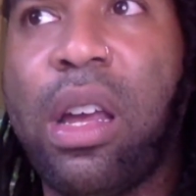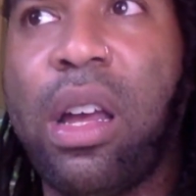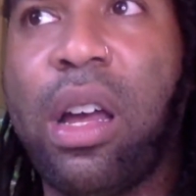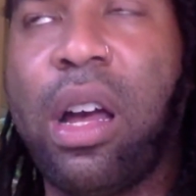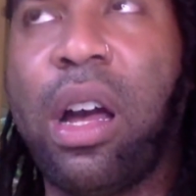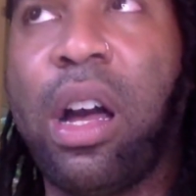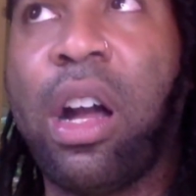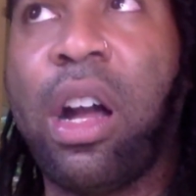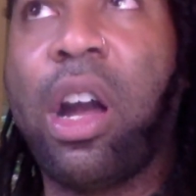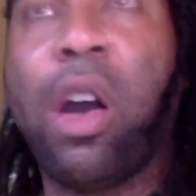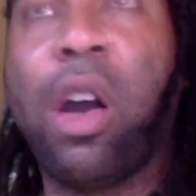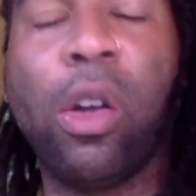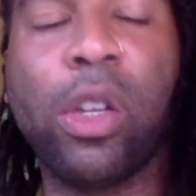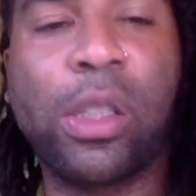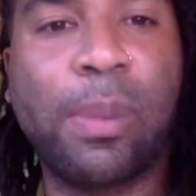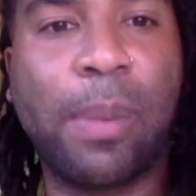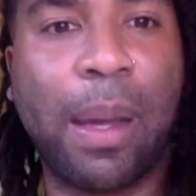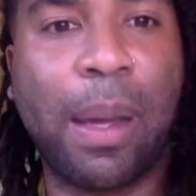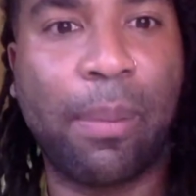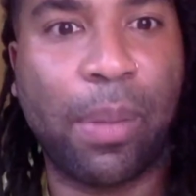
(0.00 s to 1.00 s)
a cult
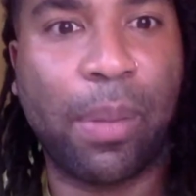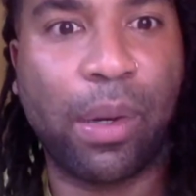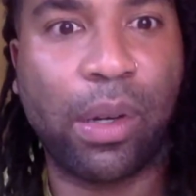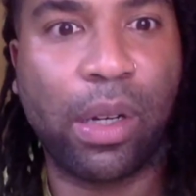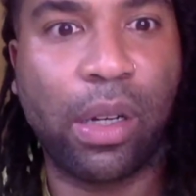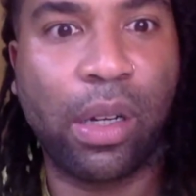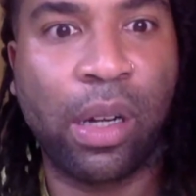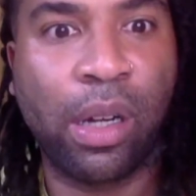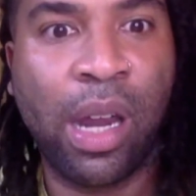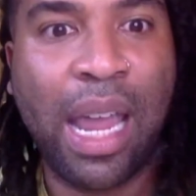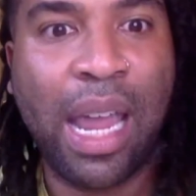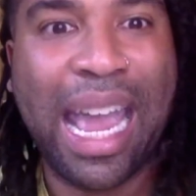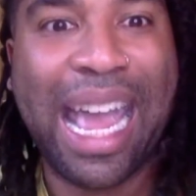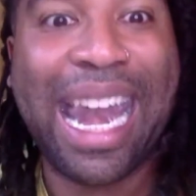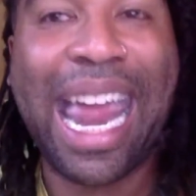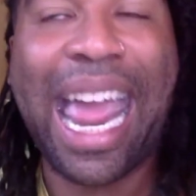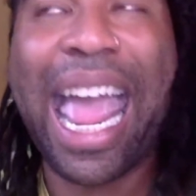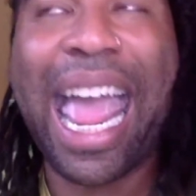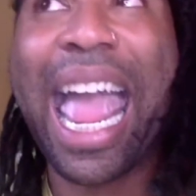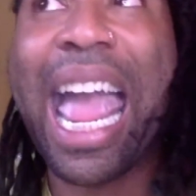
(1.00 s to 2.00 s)
member. And
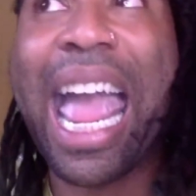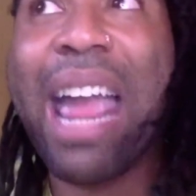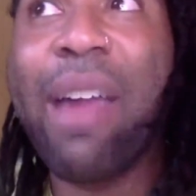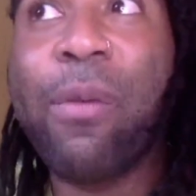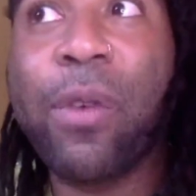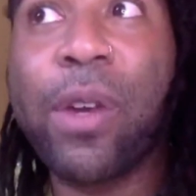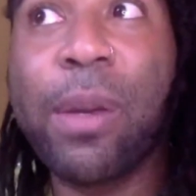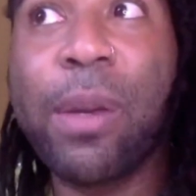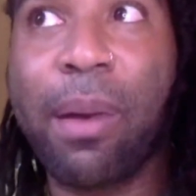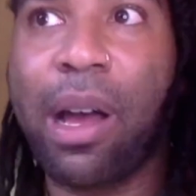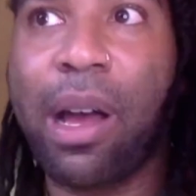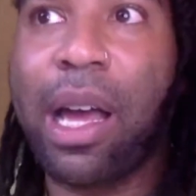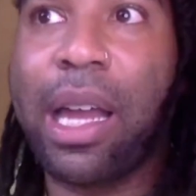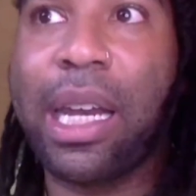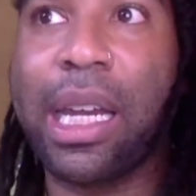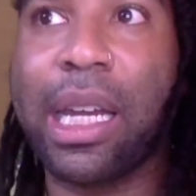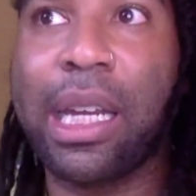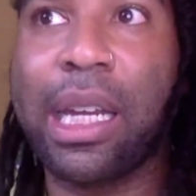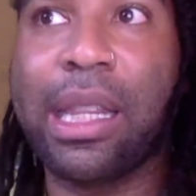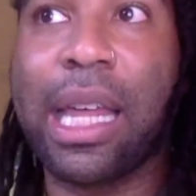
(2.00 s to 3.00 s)

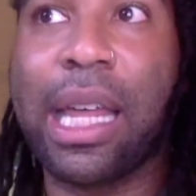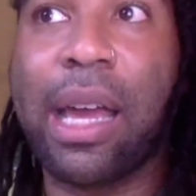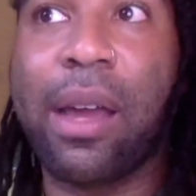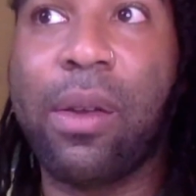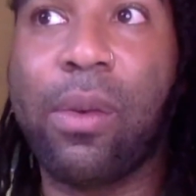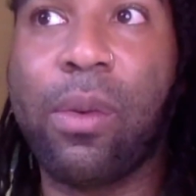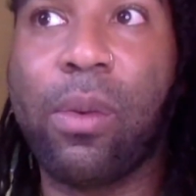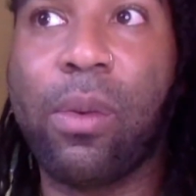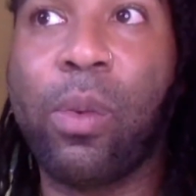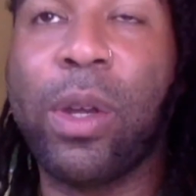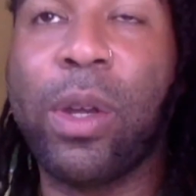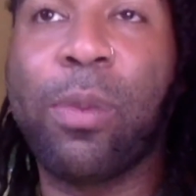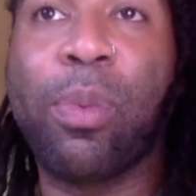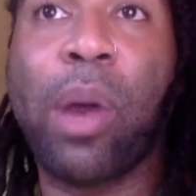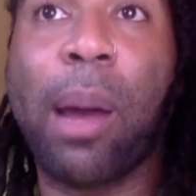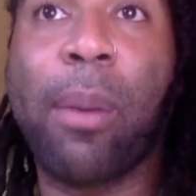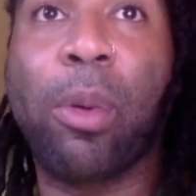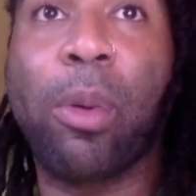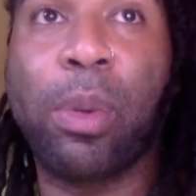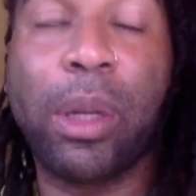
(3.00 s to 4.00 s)
everybody that we
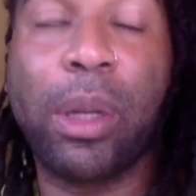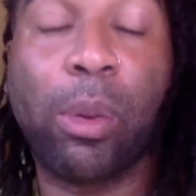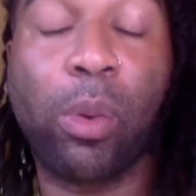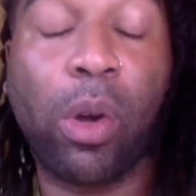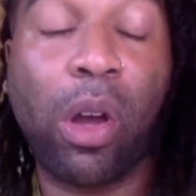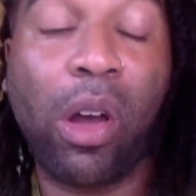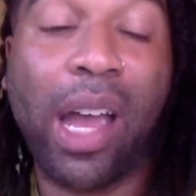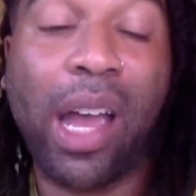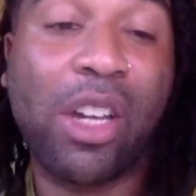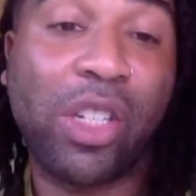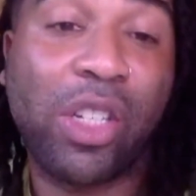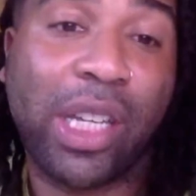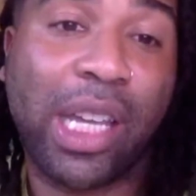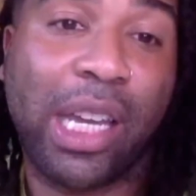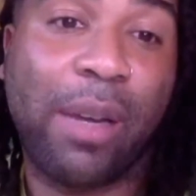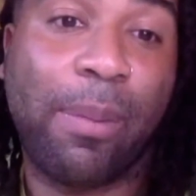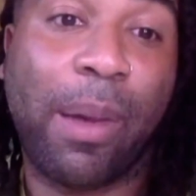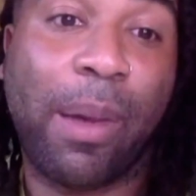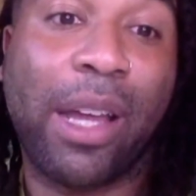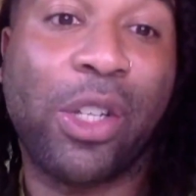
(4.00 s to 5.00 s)
probably were all
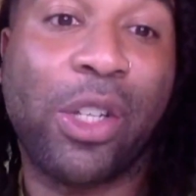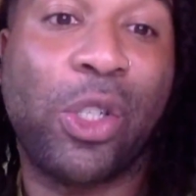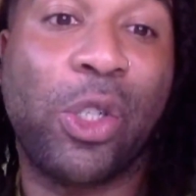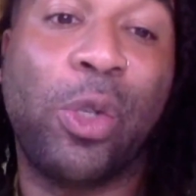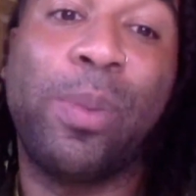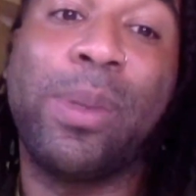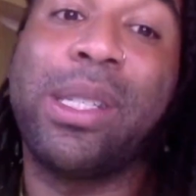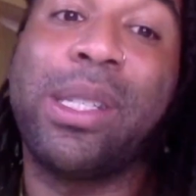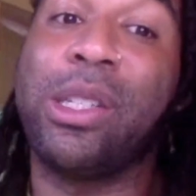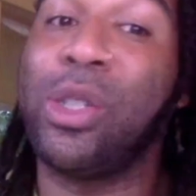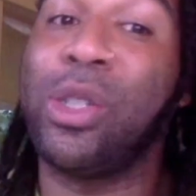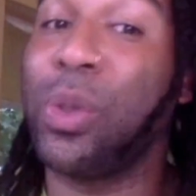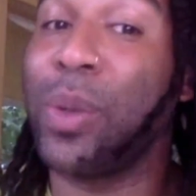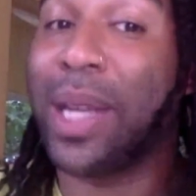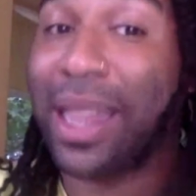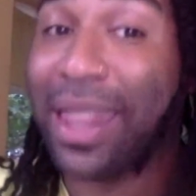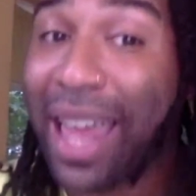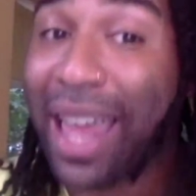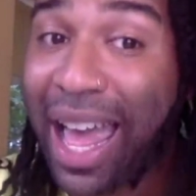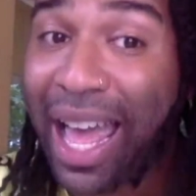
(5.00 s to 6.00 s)
educated by is too busy
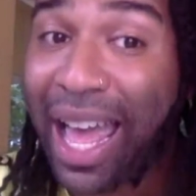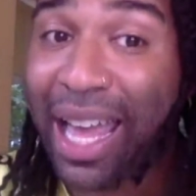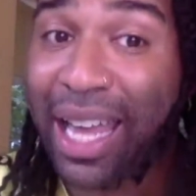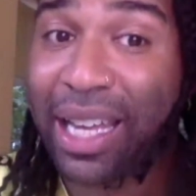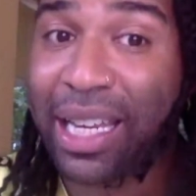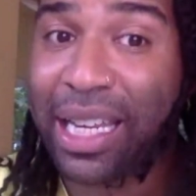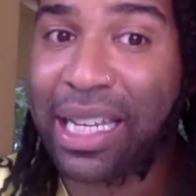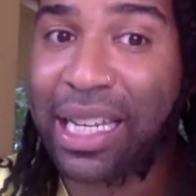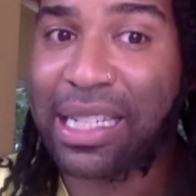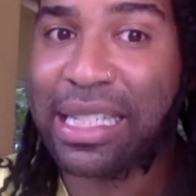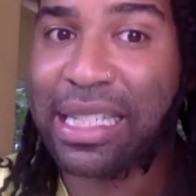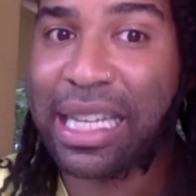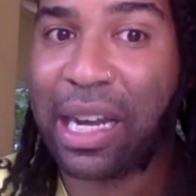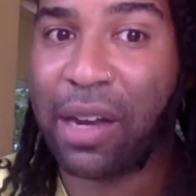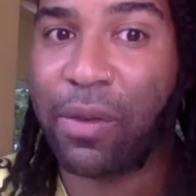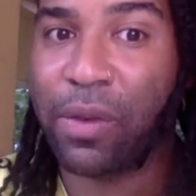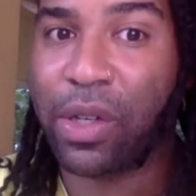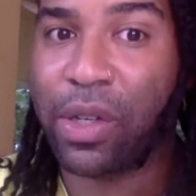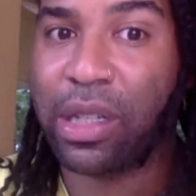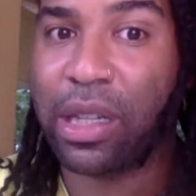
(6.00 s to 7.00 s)
doing that instead
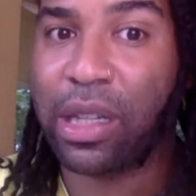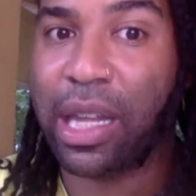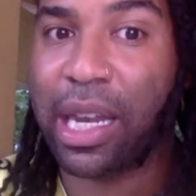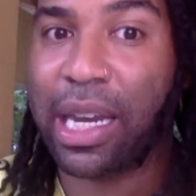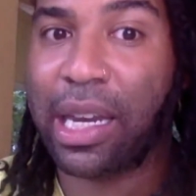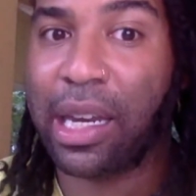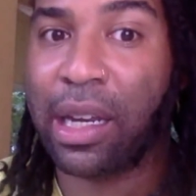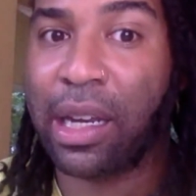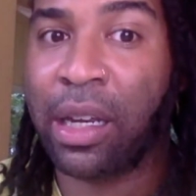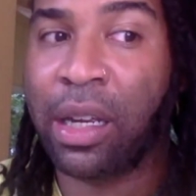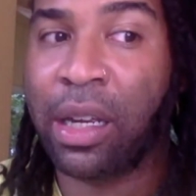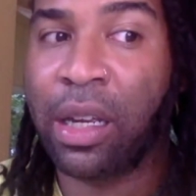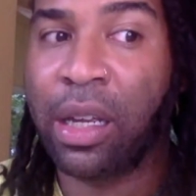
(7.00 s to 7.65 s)
of just letting.